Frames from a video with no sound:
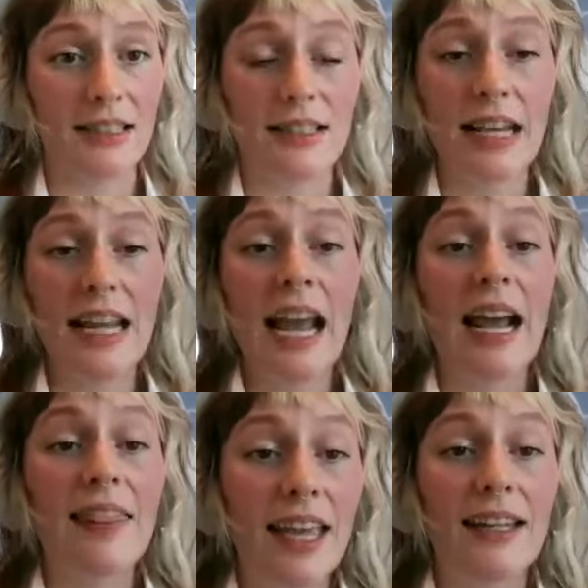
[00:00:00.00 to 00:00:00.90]
sides.
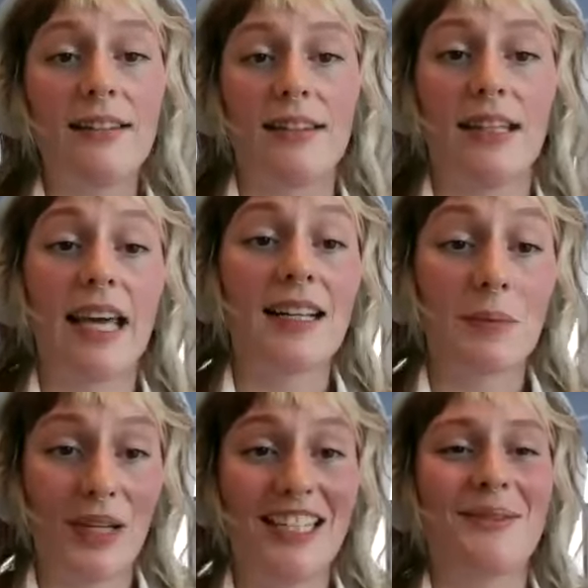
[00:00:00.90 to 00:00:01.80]
And then the
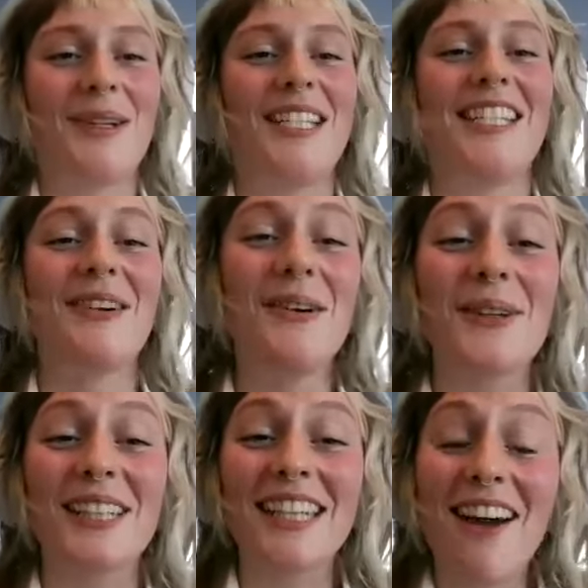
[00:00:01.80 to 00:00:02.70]
last piece, which is
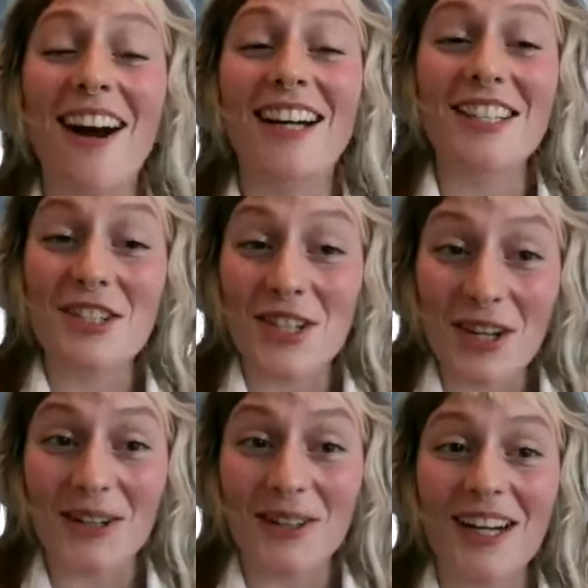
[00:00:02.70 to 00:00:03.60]
really hard to
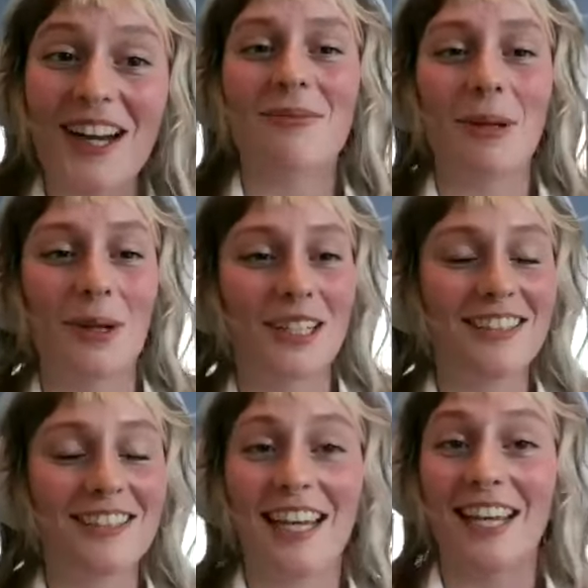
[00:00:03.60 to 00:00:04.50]
do because we
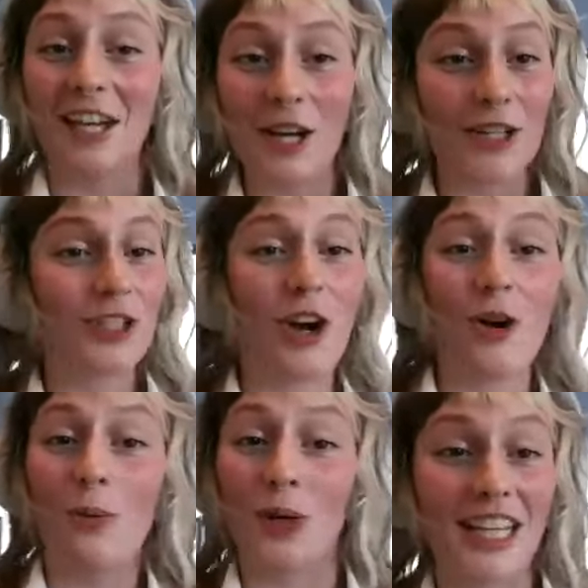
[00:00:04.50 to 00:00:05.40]
want to
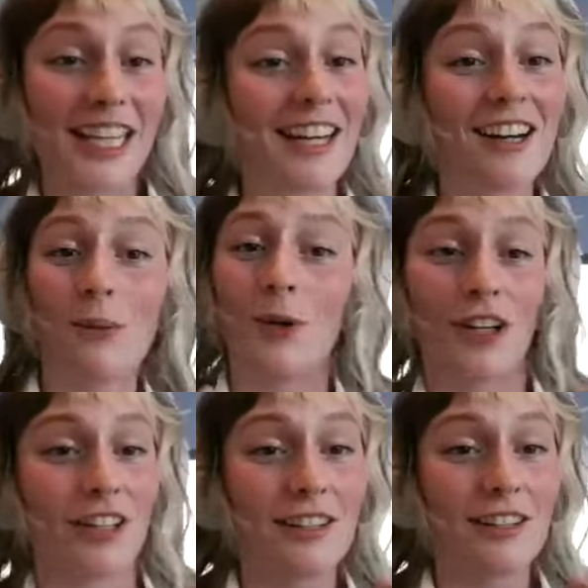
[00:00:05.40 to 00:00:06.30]
show we're here,
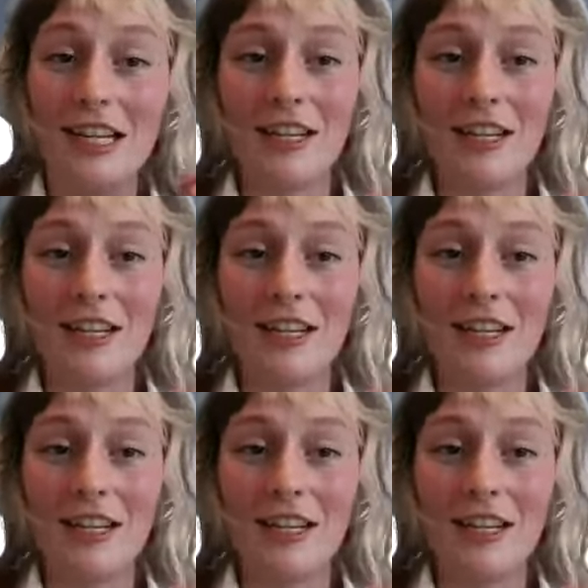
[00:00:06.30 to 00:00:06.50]
we're